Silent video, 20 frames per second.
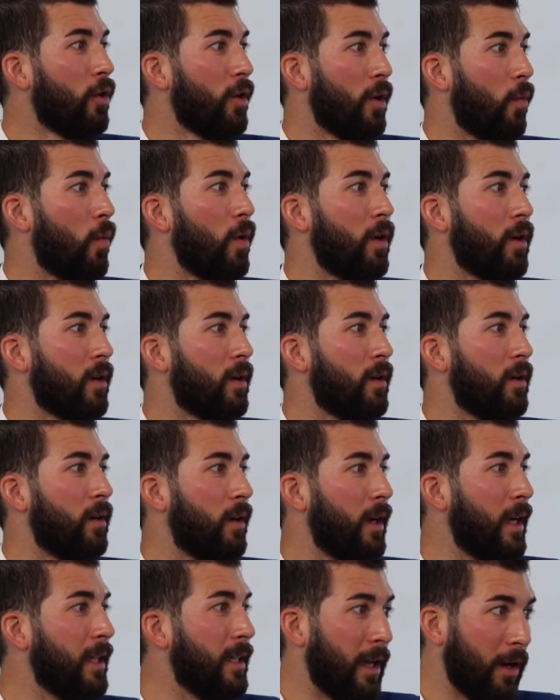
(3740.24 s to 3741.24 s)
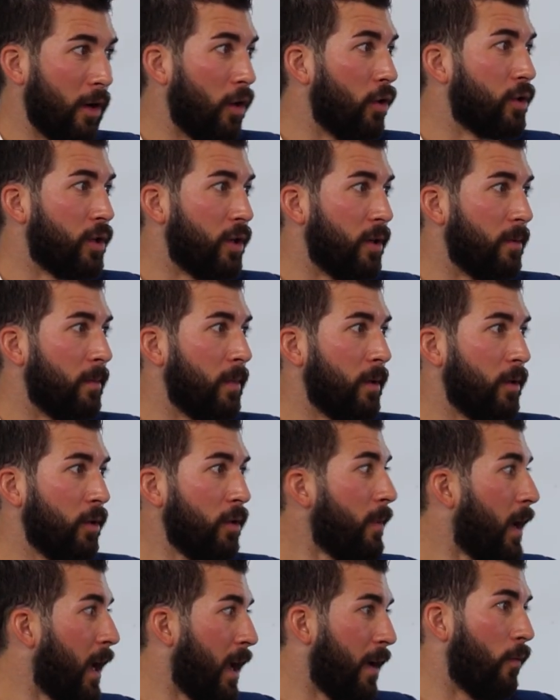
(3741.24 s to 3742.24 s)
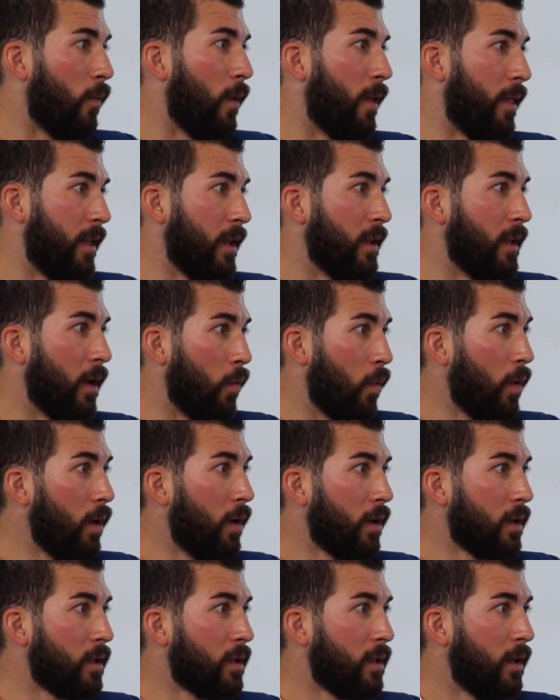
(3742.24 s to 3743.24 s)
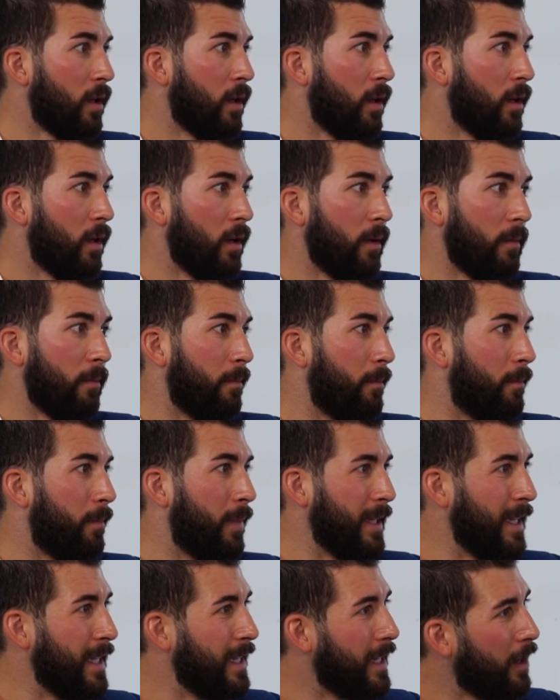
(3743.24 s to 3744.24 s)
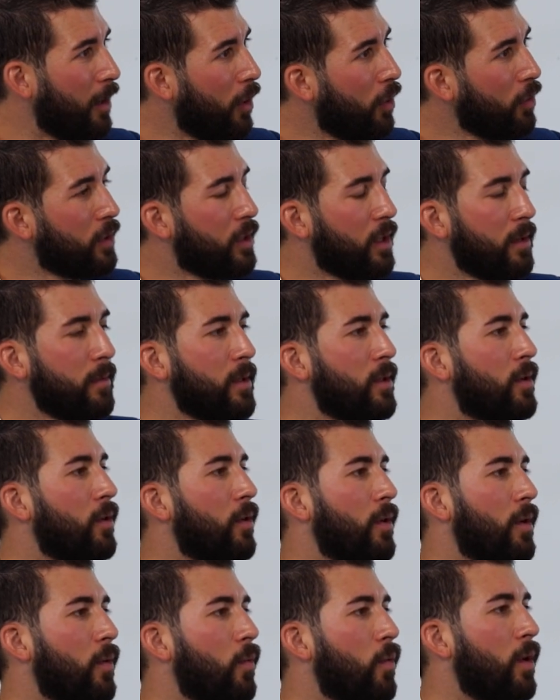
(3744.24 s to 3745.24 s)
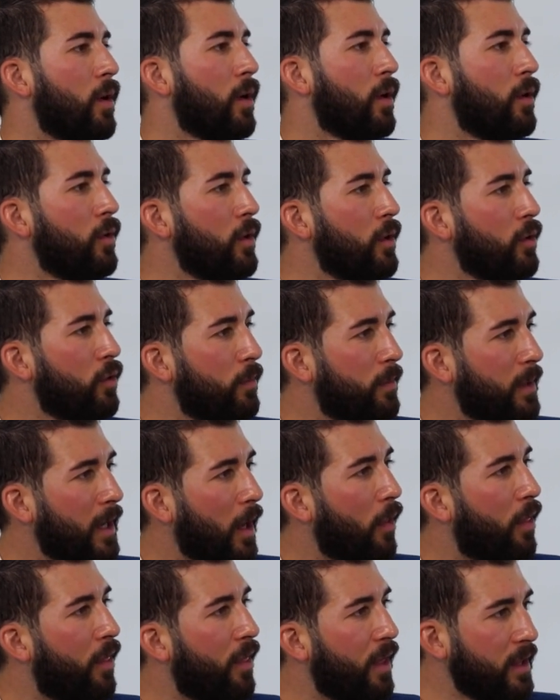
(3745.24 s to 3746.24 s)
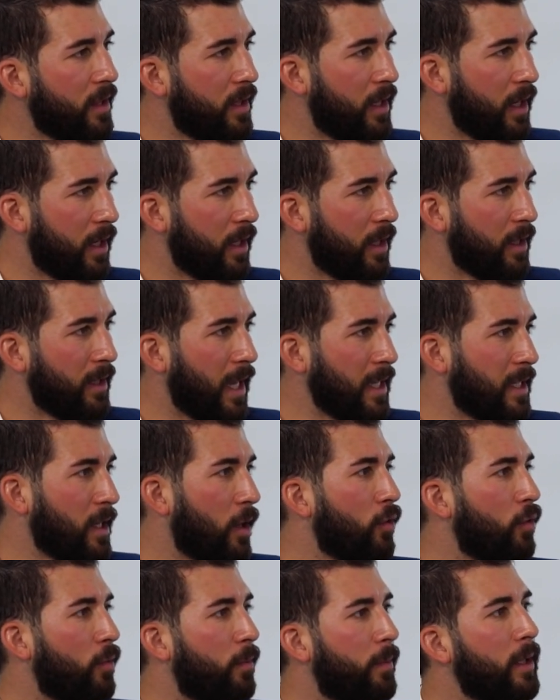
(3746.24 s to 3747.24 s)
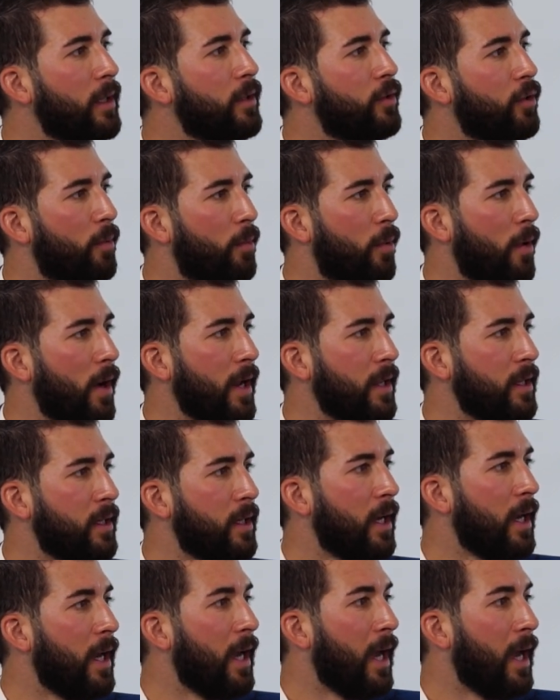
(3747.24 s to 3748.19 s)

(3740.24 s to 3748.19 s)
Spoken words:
going to work in the long term. You might have one thing that works, but in the long term, it's not going to work. You need to be authentic, and that's how you build your brand.